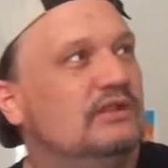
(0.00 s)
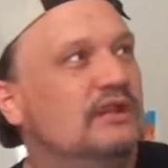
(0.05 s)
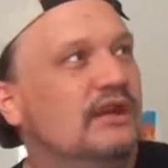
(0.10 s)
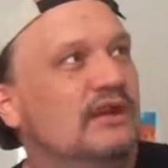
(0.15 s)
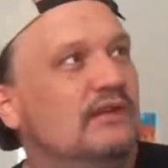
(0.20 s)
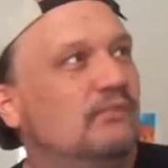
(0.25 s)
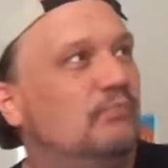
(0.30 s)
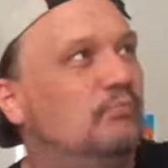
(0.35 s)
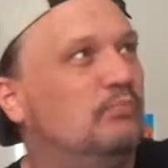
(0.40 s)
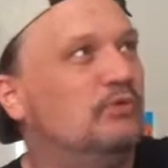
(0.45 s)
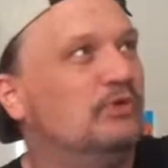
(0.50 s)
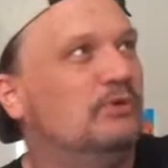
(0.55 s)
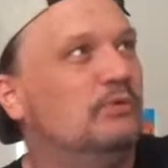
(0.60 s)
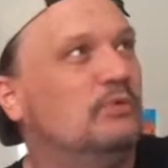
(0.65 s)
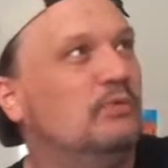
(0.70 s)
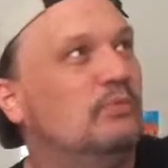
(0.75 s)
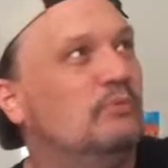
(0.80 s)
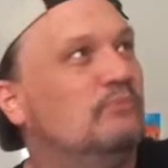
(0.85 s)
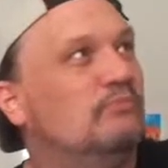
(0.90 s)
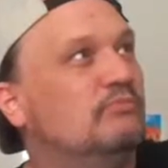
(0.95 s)
They got
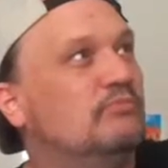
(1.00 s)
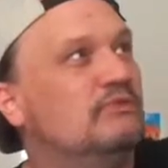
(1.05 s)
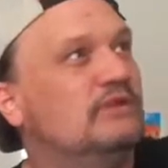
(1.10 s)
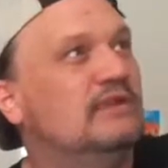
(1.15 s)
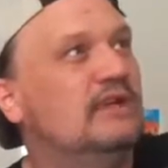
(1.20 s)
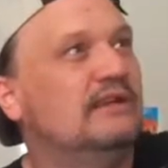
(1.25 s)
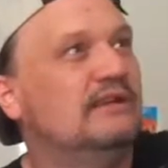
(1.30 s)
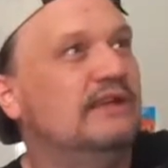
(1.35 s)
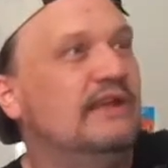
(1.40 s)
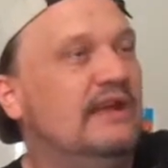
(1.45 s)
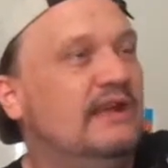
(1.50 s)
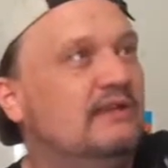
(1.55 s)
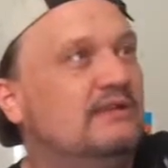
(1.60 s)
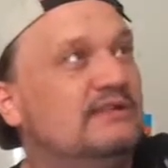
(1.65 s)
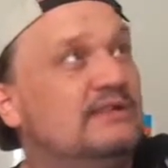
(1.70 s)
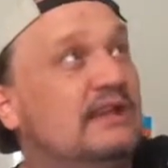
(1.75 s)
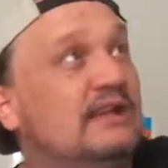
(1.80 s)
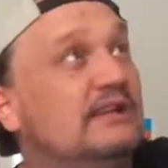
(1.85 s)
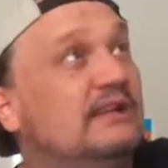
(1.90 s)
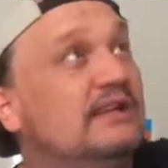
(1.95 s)
little
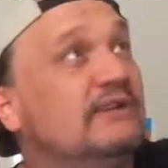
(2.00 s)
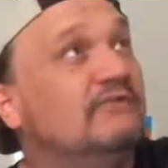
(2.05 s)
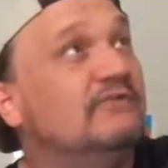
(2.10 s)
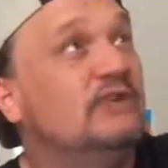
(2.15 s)
knickknacks I